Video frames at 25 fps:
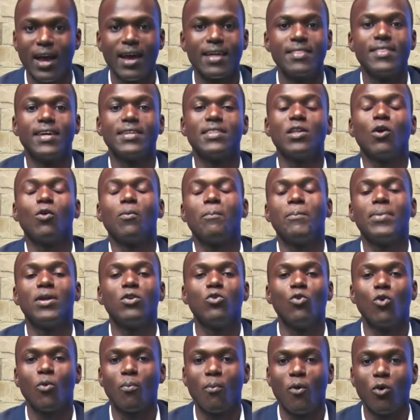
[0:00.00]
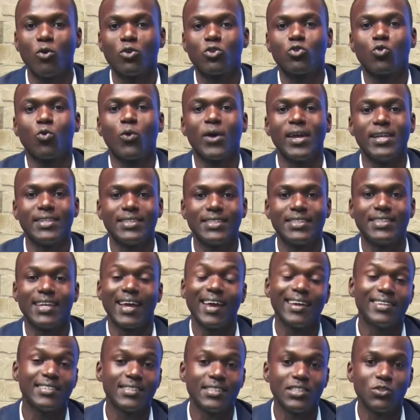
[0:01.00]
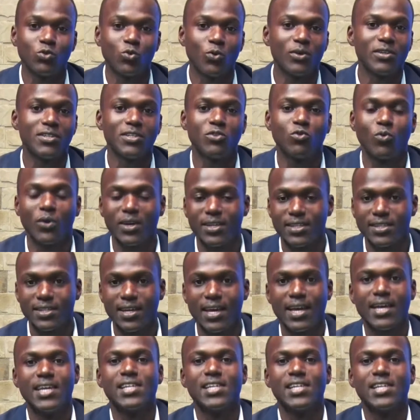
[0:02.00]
that there will be no more 2019-2020